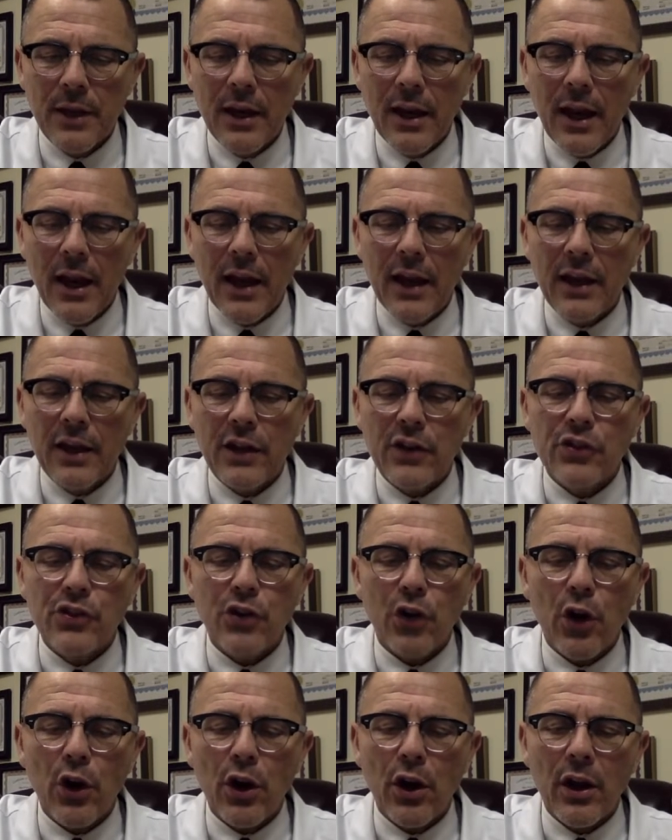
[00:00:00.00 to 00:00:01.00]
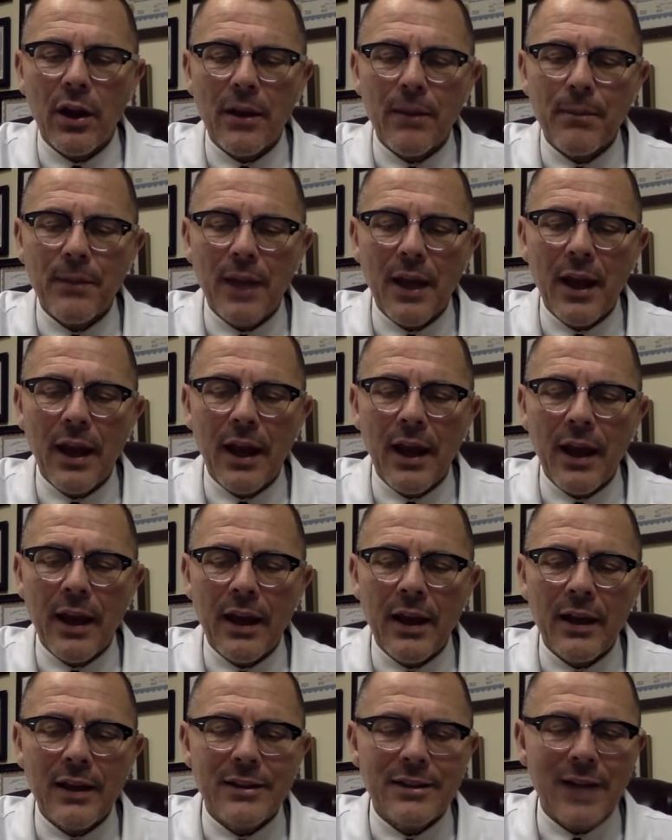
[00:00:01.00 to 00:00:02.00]
and exerting
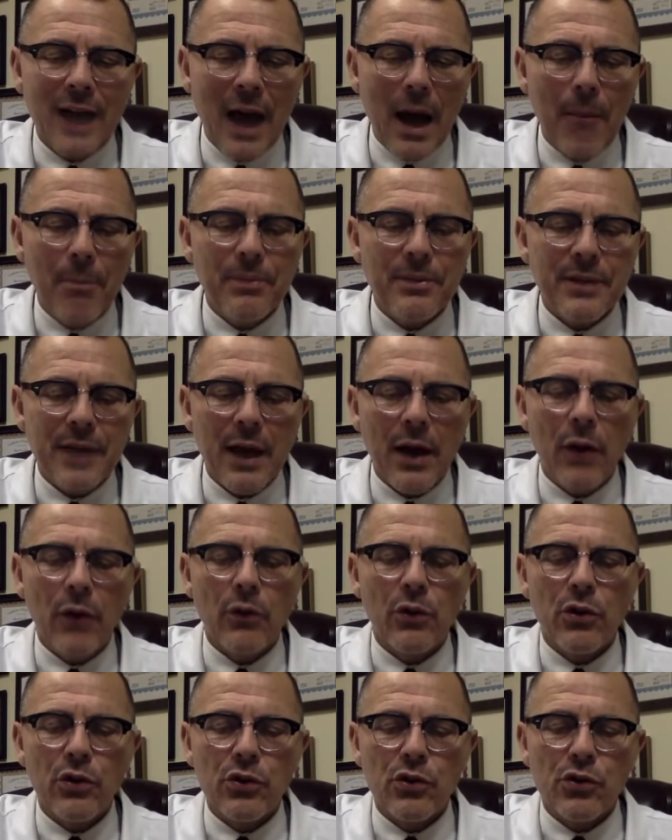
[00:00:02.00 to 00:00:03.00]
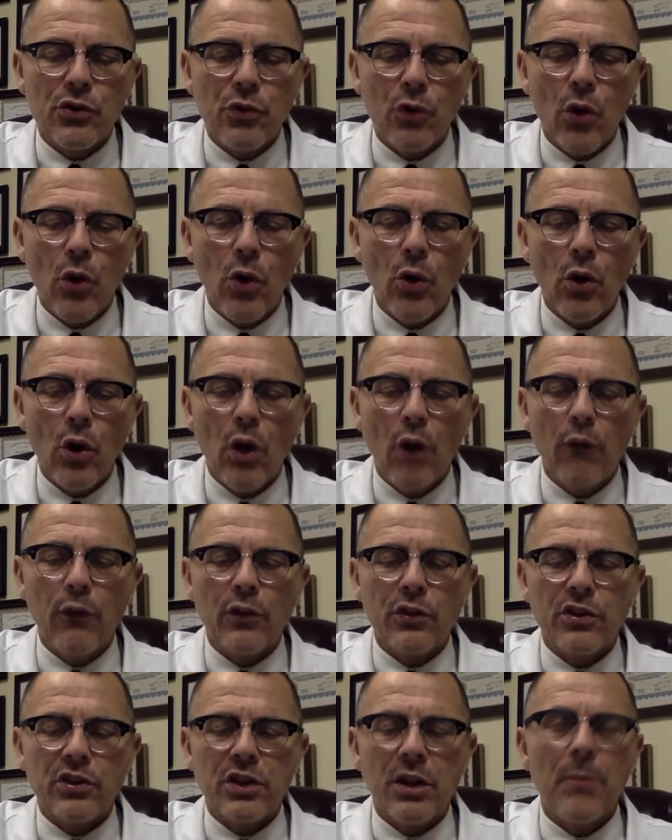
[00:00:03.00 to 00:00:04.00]
a top-down control over
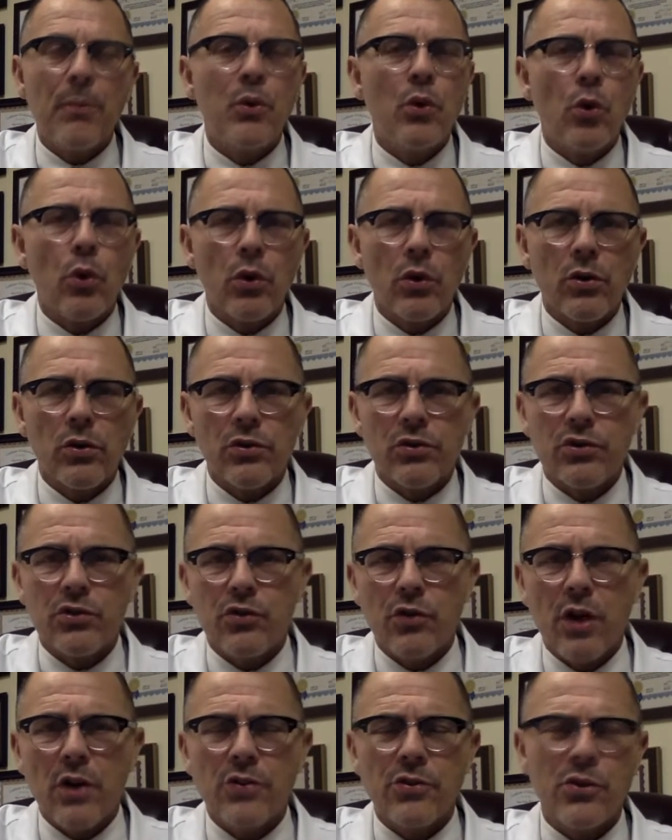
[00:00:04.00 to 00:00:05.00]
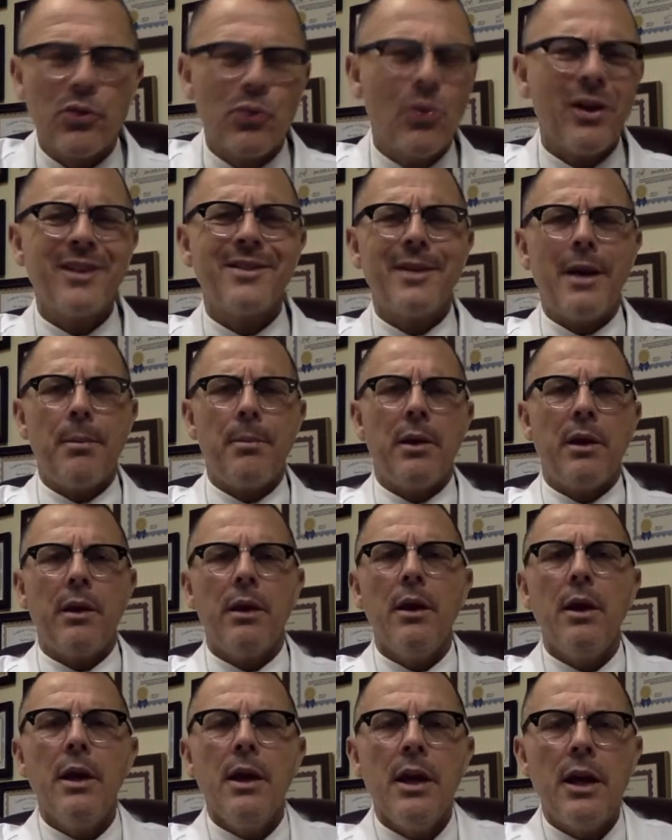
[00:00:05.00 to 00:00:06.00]
subcortical structures. What does that mean?
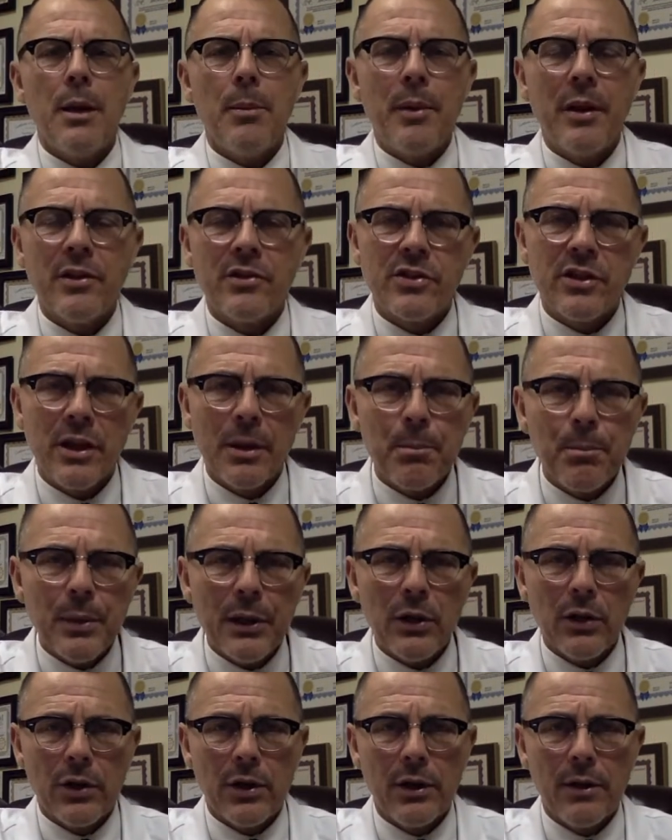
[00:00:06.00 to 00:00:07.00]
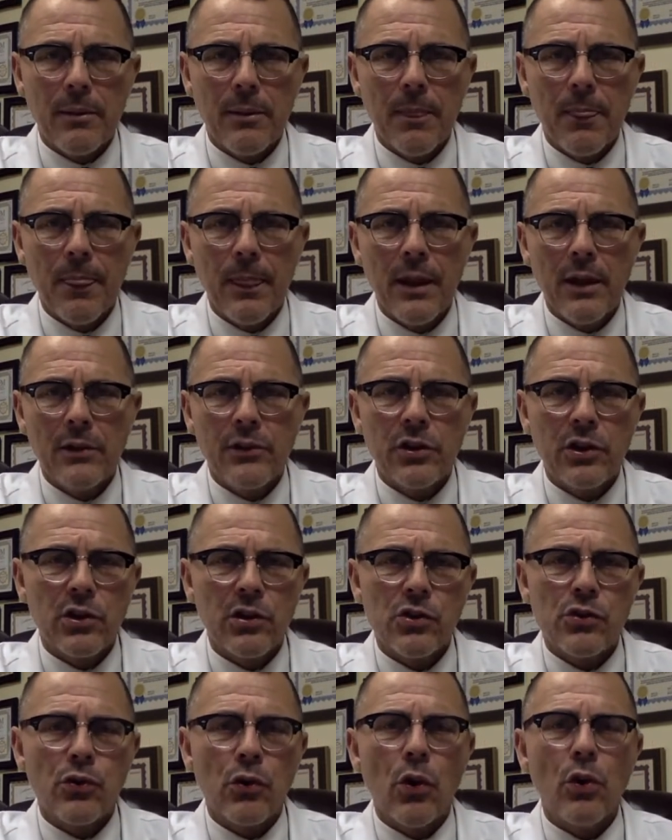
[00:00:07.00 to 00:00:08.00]
It means the ability to
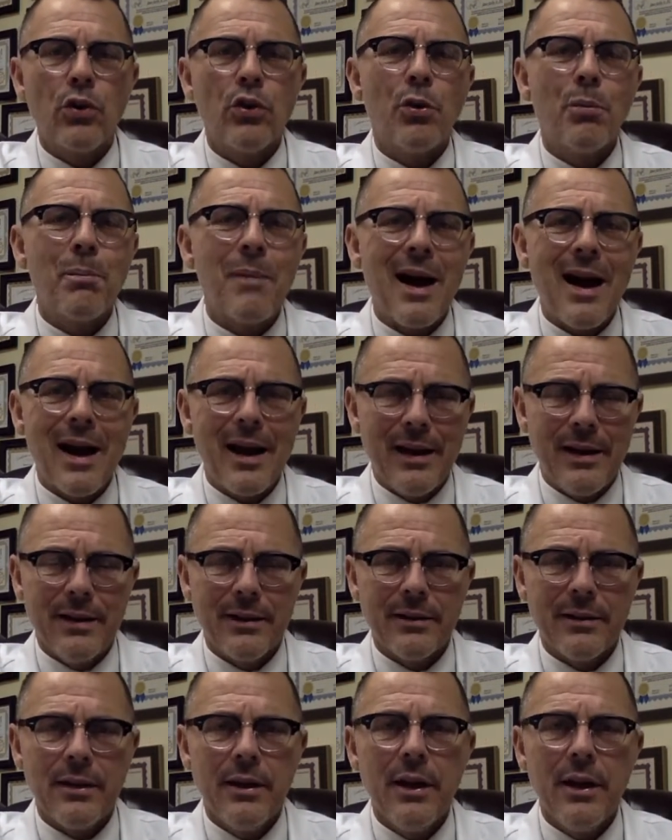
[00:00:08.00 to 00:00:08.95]
control your mind.